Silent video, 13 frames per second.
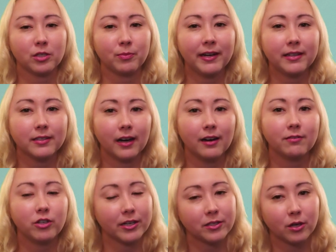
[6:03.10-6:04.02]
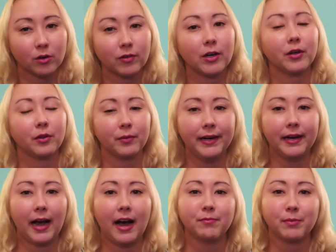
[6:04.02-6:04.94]
Springs of just over
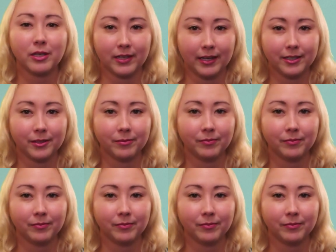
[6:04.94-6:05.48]
3.5%.